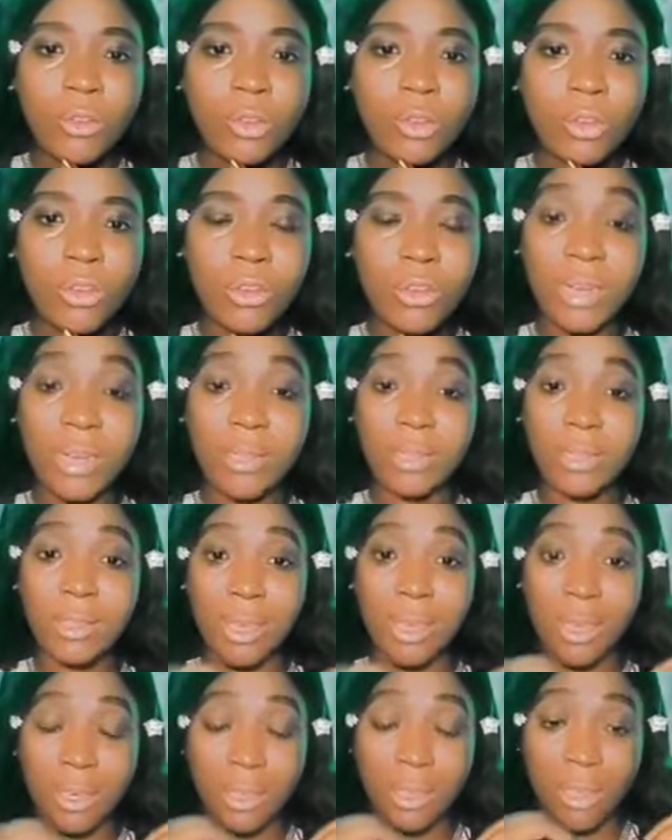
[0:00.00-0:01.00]
you can
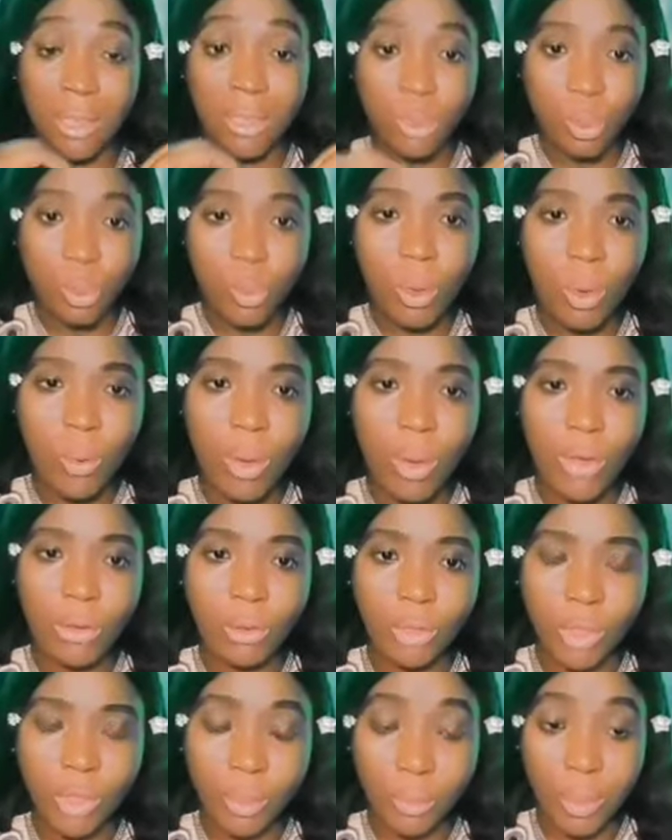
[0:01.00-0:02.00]
see in this way, when you
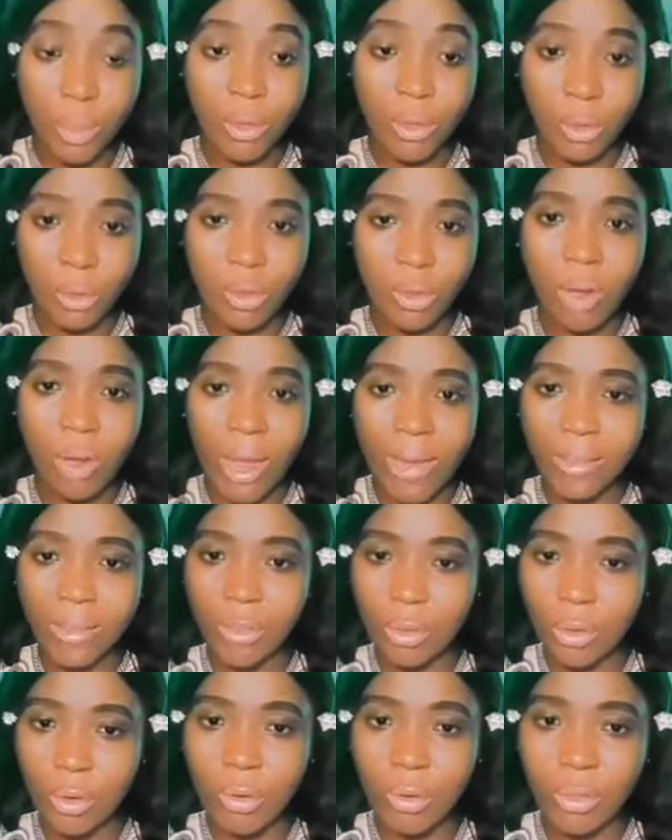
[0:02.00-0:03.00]
speak to your
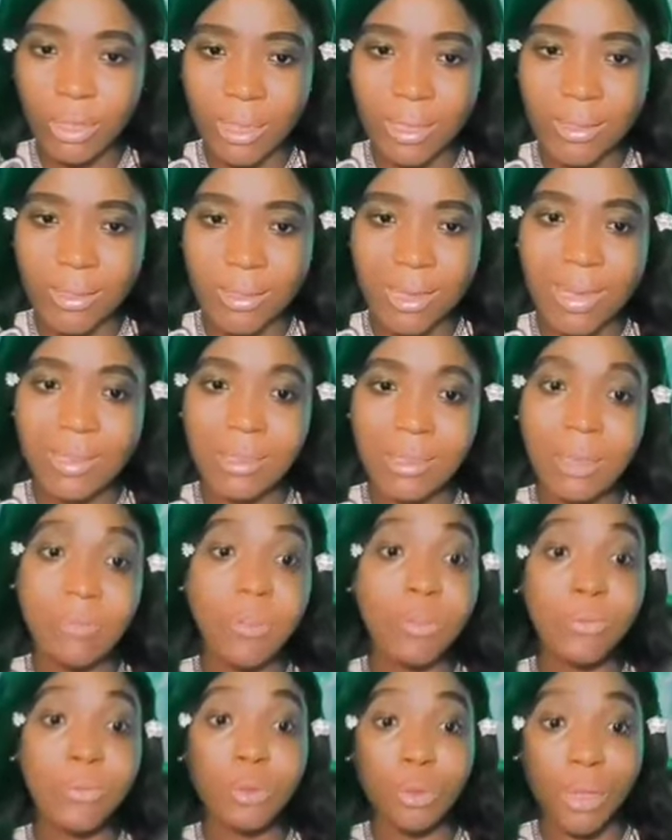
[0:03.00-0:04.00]
ideal audience as if
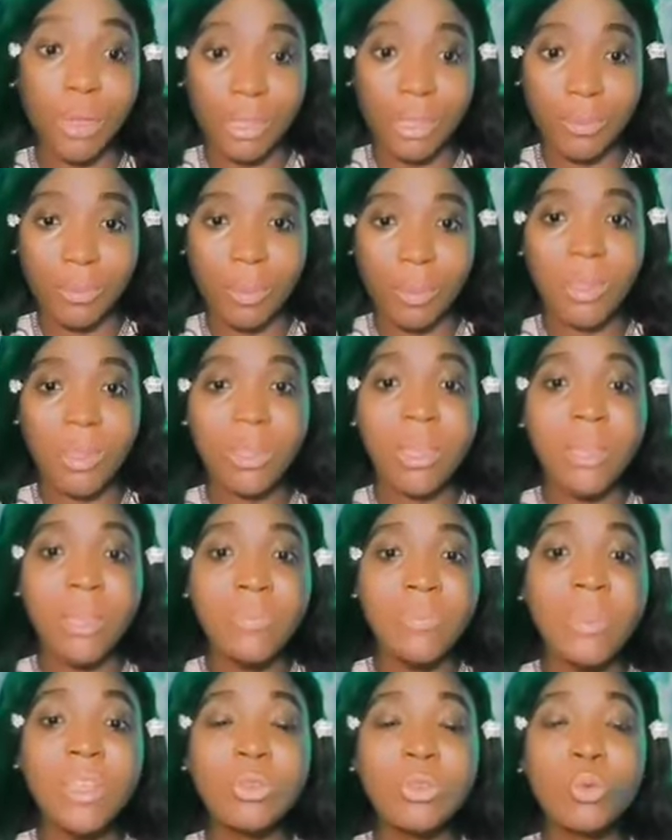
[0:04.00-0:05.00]
they've already paid,
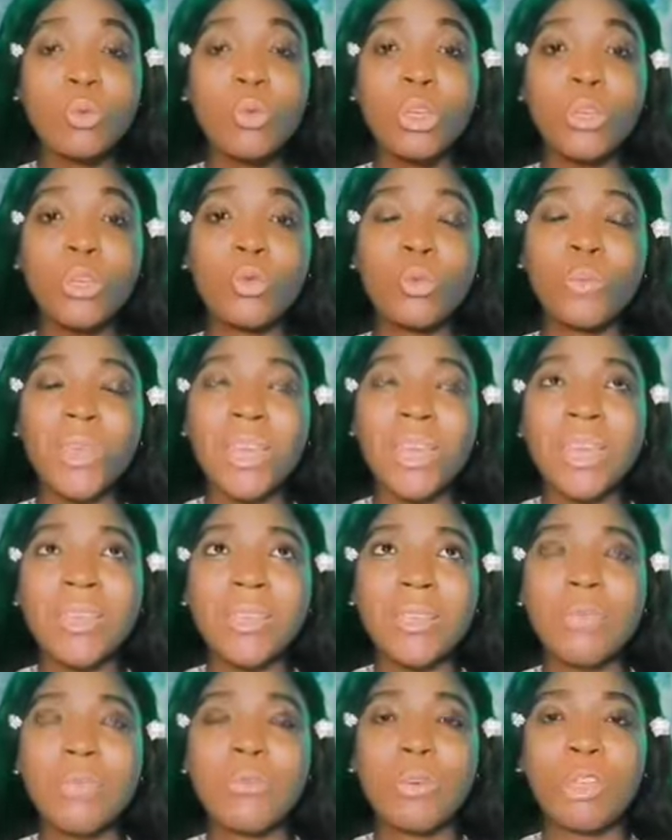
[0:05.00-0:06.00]
it will be
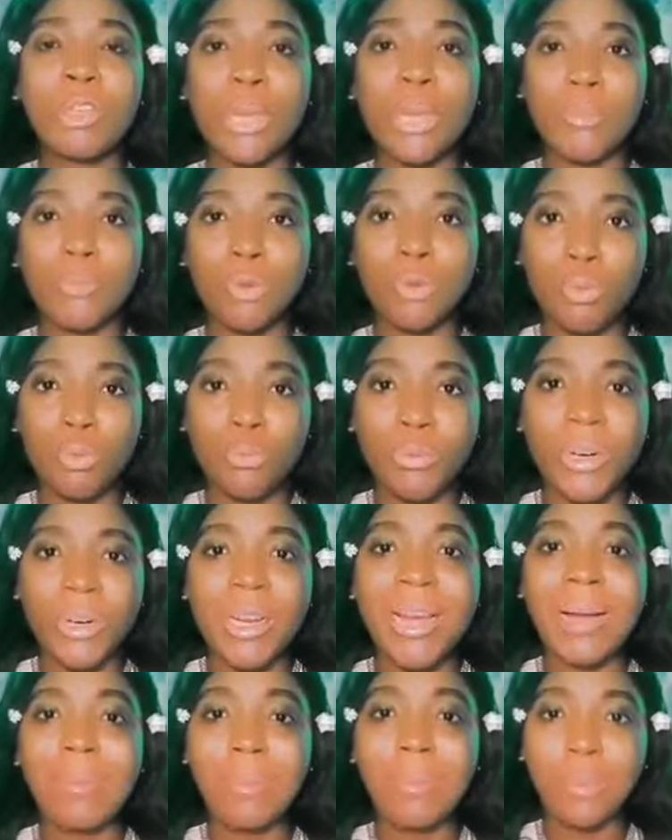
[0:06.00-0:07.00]
easy for them to bring
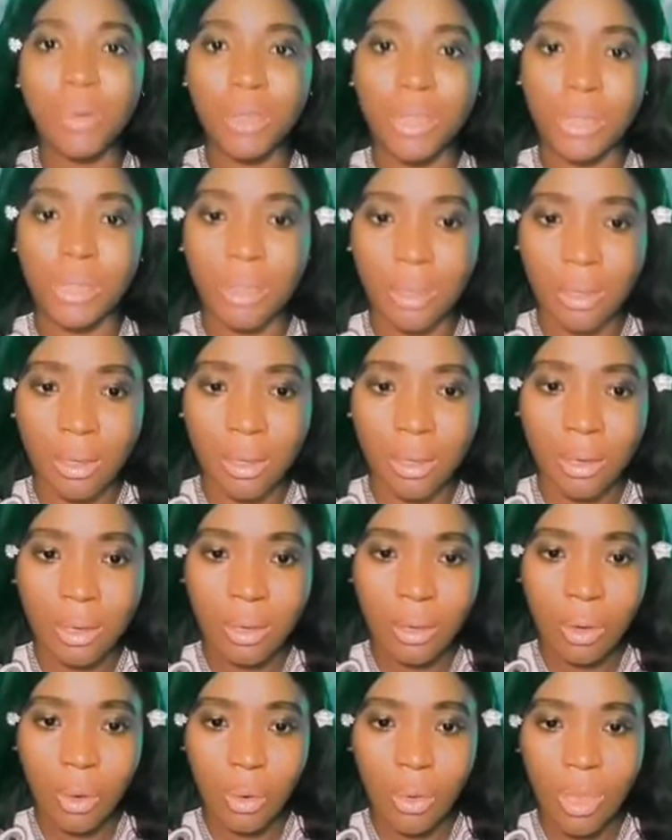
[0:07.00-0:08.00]
out money.
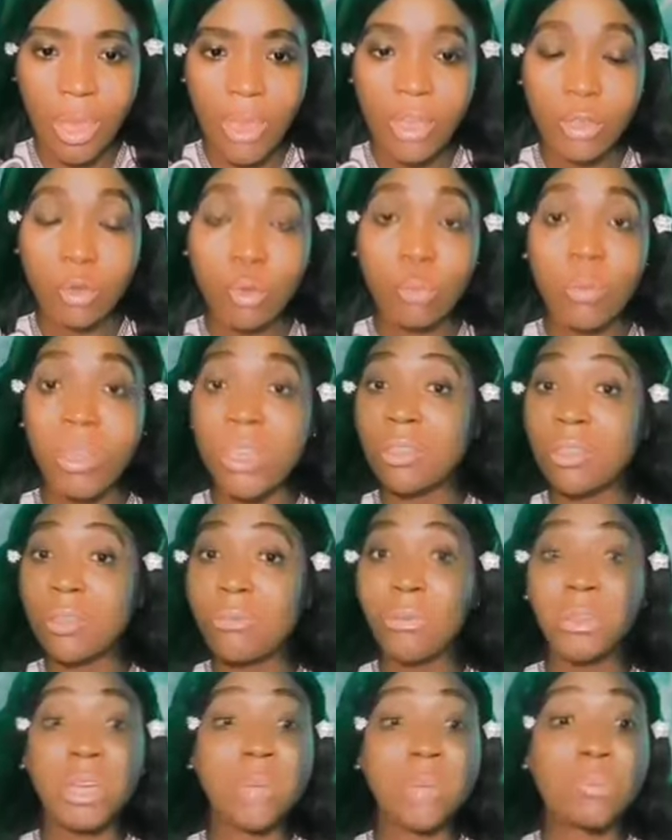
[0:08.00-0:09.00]
Okay, it will be easy
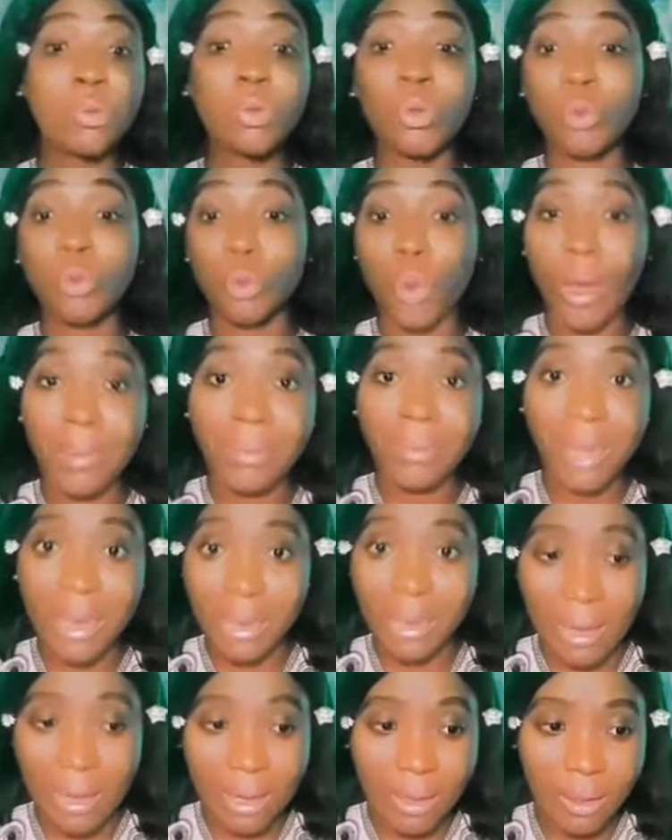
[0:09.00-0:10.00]
for them to swipe their
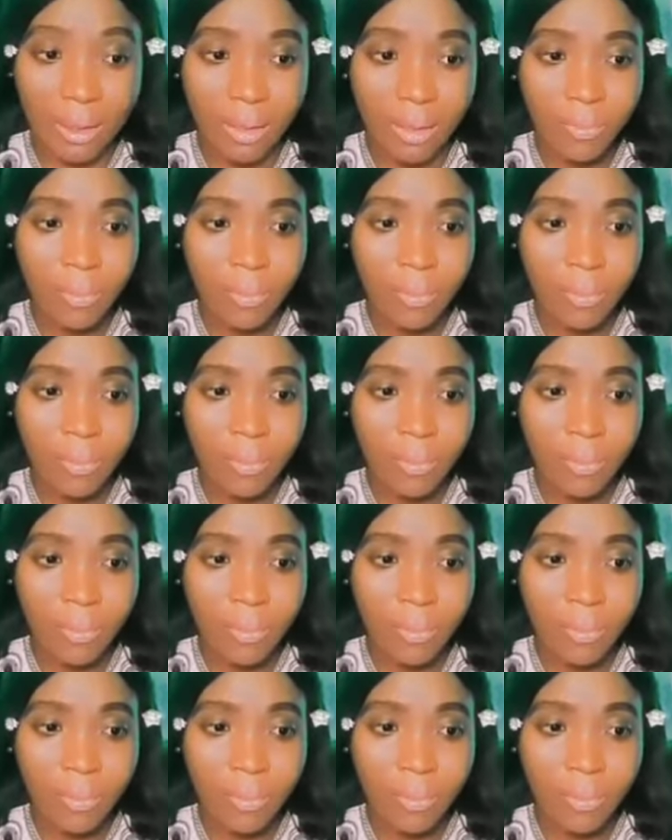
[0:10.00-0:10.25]
card.